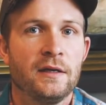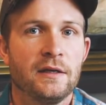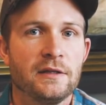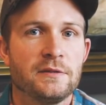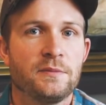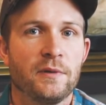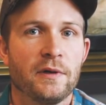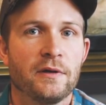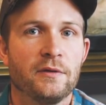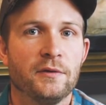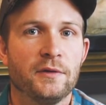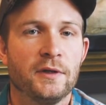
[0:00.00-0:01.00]
is pretty
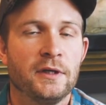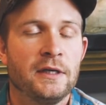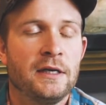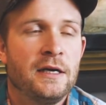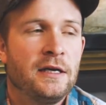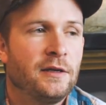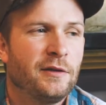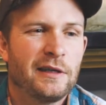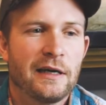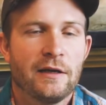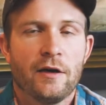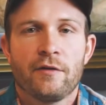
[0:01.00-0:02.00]
cool. You know, you
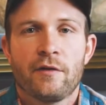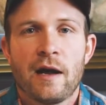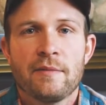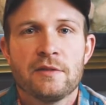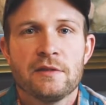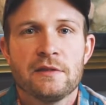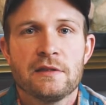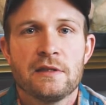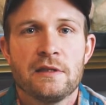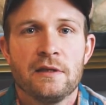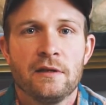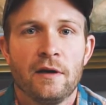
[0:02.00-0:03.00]
got other options